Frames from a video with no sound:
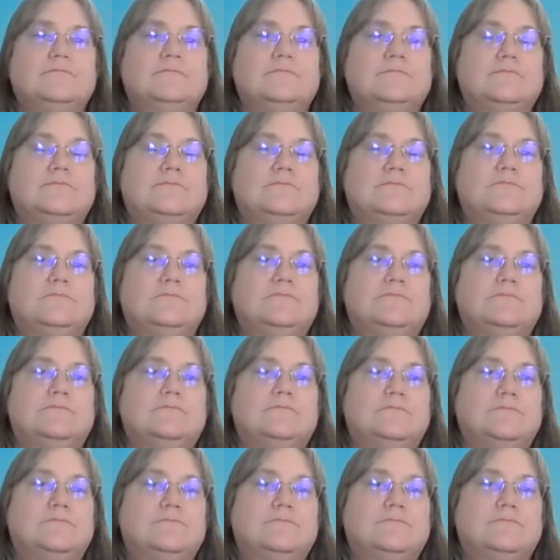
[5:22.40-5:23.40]

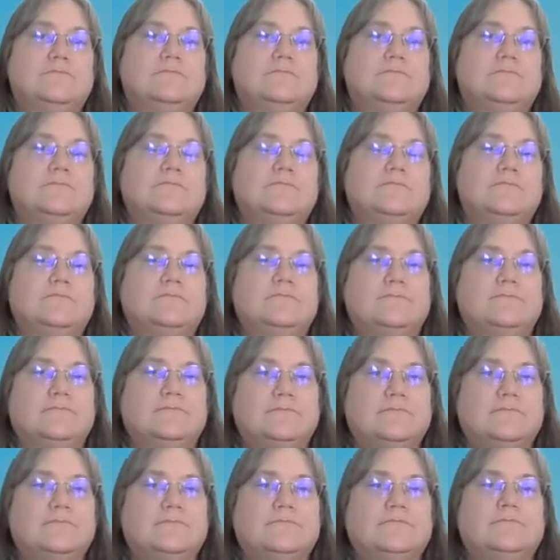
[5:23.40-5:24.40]

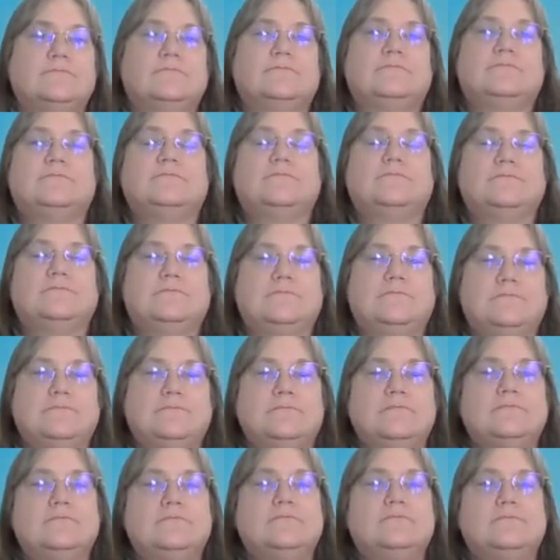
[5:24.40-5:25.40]

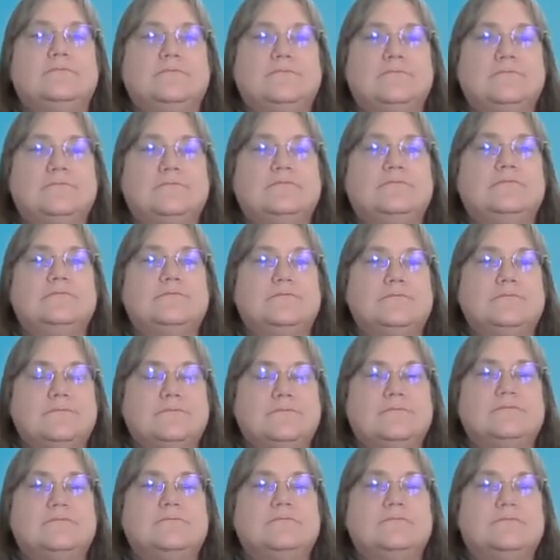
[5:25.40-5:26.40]

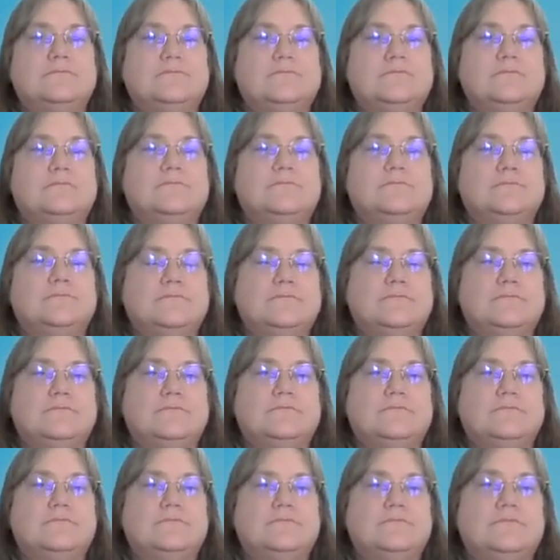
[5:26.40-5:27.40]

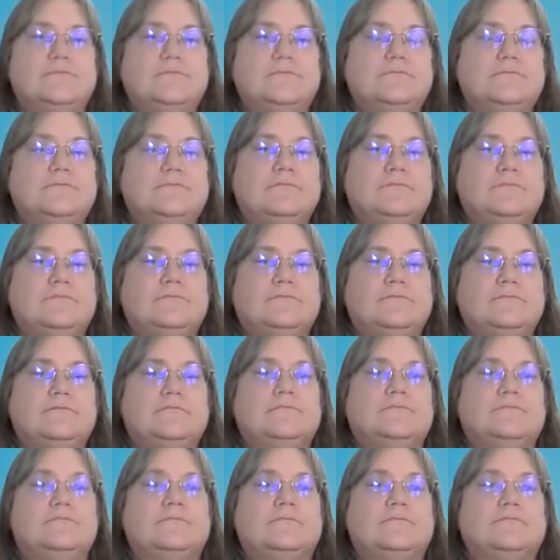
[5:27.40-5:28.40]

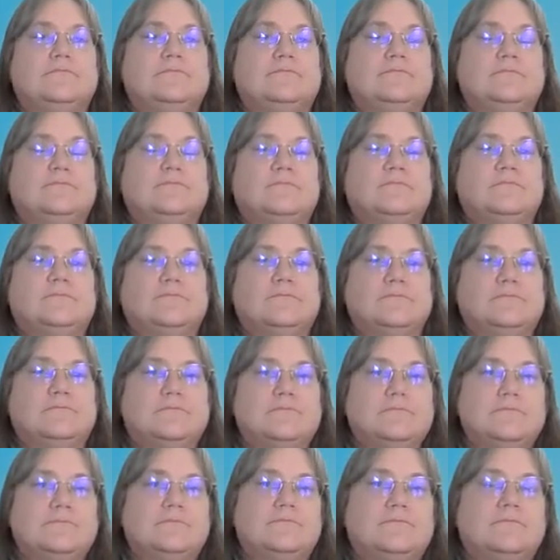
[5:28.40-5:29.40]

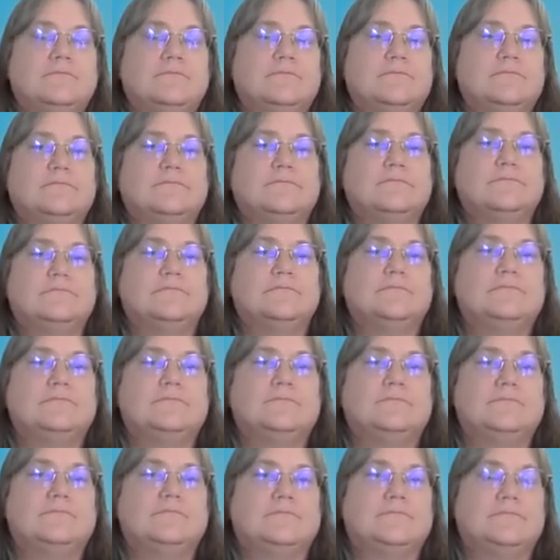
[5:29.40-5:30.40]
(not speaking)